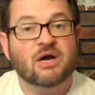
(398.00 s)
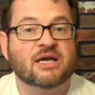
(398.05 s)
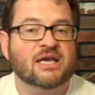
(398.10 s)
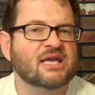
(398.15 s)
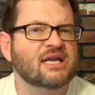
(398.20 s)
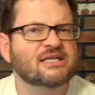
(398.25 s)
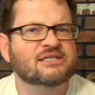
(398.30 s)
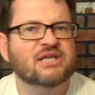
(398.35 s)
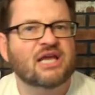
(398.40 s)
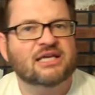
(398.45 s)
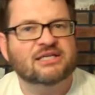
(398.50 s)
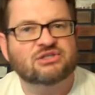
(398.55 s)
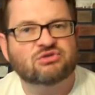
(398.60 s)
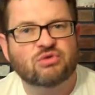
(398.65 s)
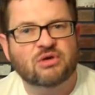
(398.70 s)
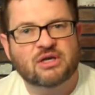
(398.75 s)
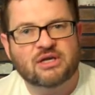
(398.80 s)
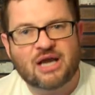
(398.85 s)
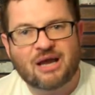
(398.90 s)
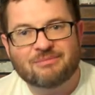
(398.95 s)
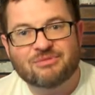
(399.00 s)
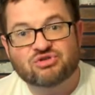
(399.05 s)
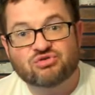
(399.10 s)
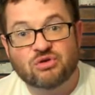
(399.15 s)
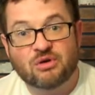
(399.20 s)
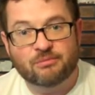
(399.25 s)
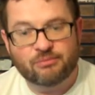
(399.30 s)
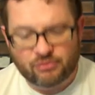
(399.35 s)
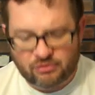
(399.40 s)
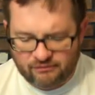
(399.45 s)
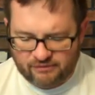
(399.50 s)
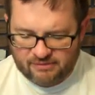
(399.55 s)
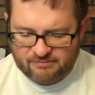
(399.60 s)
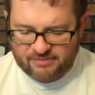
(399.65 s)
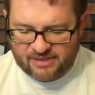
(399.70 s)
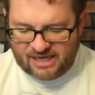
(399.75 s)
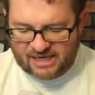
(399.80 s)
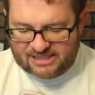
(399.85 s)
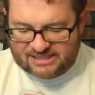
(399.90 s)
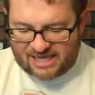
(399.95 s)
again it takes trigonometry to prove
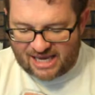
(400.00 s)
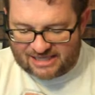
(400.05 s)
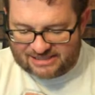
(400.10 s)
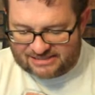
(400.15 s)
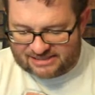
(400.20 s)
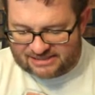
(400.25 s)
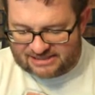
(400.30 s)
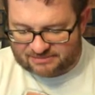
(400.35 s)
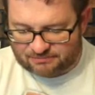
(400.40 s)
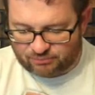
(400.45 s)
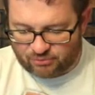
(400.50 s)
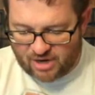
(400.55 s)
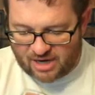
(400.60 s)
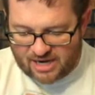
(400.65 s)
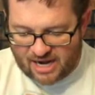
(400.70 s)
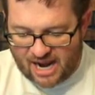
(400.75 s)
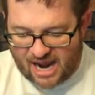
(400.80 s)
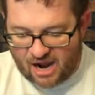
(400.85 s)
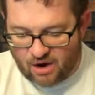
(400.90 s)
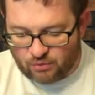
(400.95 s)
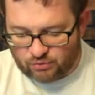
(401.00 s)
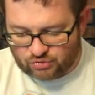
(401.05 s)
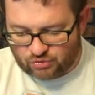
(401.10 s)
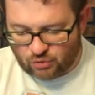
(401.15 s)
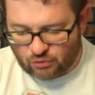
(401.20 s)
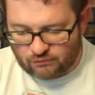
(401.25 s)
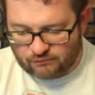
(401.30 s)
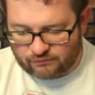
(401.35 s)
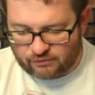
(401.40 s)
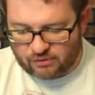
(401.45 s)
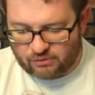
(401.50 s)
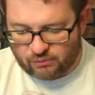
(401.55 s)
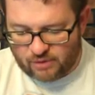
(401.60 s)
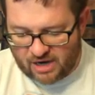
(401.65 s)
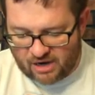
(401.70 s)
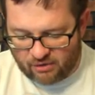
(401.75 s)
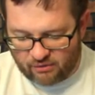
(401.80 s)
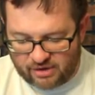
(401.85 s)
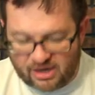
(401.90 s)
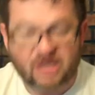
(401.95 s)
it, but it has to spread out
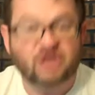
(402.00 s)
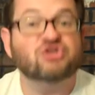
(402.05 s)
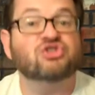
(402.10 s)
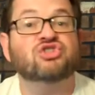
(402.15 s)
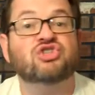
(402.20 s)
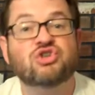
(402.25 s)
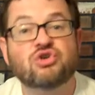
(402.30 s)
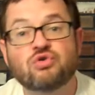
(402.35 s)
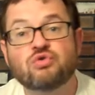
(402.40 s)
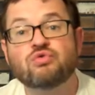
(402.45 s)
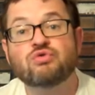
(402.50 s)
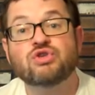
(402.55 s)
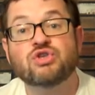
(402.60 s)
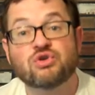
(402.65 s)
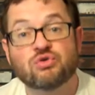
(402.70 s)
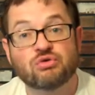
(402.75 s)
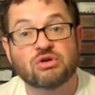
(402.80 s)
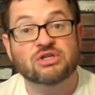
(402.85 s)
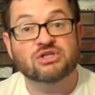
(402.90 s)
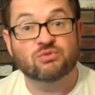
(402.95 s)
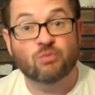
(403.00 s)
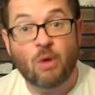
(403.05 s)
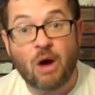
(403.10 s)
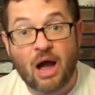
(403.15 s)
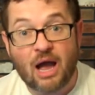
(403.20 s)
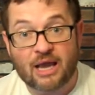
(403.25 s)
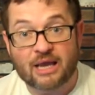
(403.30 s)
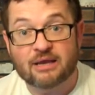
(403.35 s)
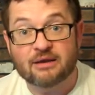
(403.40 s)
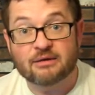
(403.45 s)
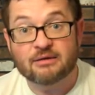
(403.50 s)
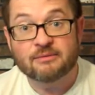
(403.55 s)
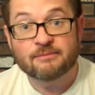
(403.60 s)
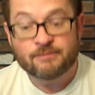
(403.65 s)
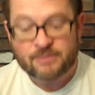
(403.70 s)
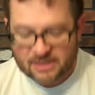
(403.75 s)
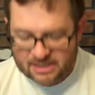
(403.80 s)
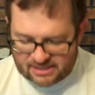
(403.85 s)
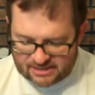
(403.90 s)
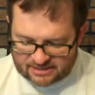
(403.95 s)
over area two units wide.
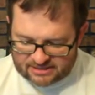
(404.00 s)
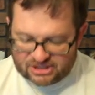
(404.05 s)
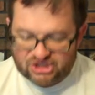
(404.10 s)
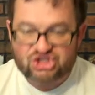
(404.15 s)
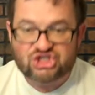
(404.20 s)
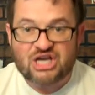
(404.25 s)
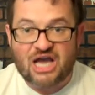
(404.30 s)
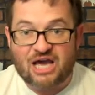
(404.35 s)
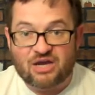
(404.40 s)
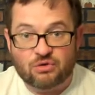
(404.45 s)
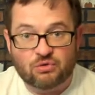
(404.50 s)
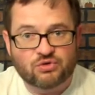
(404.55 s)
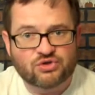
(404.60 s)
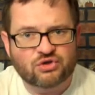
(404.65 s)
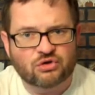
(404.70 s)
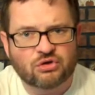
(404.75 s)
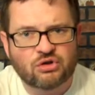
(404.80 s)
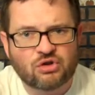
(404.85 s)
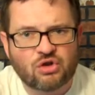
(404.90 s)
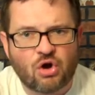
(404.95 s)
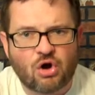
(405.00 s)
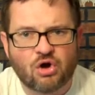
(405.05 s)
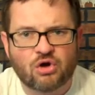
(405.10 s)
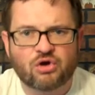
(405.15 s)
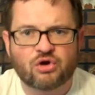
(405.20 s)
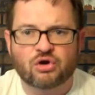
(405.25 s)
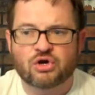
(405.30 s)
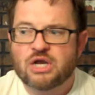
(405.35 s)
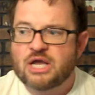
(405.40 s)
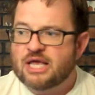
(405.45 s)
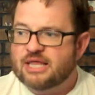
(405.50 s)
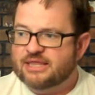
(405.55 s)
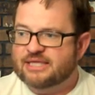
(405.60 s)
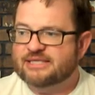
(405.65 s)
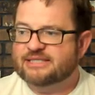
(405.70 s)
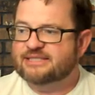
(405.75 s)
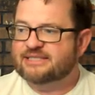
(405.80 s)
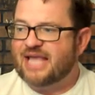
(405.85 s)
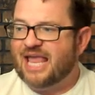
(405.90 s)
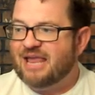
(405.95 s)
The shadows are longer,
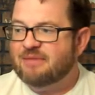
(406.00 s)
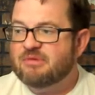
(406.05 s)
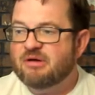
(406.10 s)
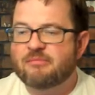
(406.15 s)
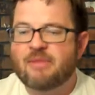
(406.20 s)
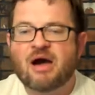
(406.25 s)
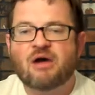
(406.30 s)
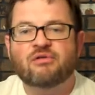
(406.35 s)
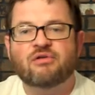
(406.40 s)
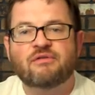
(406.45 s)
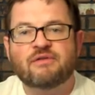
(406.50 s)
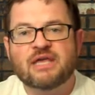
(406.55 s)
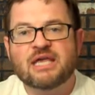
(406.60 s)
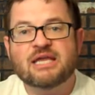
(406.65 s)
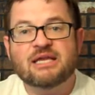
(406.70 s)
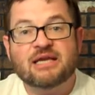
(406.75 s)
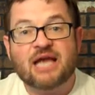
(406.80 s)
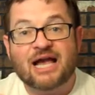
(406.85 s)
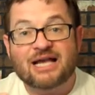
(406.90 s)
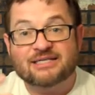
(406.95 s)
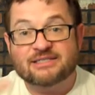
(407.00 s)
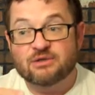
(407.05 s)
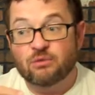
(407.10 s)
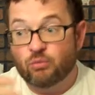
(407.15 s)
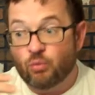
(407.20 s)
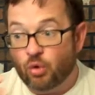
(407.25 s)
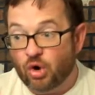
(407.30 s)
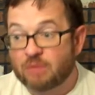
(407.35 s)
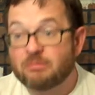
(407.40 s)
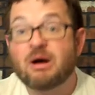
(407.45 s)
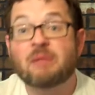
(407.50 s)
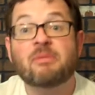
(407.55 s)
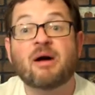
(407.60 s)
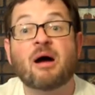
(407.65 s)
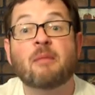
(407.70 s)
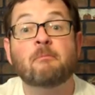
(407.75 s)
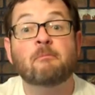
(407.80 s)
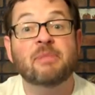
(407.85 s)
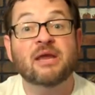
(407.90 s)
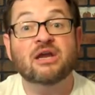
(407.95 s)
the same amount of heat has to warm up
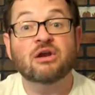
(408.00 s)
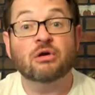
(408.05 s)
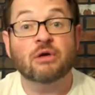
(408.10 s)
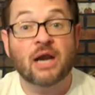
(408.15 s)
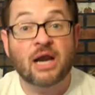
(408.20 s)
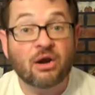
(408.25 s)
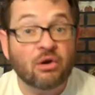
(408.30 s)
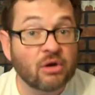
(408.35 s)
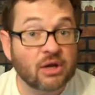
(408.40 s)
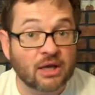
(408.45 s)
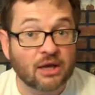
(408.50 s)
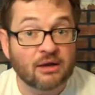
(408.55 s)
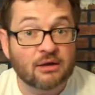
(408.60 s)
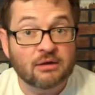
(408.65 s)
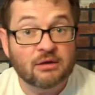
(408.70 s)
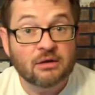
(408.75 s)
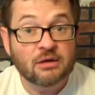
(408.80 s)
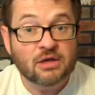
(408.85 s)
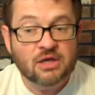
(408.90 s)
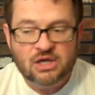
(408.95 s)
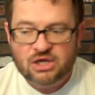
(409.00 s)
a bigger area.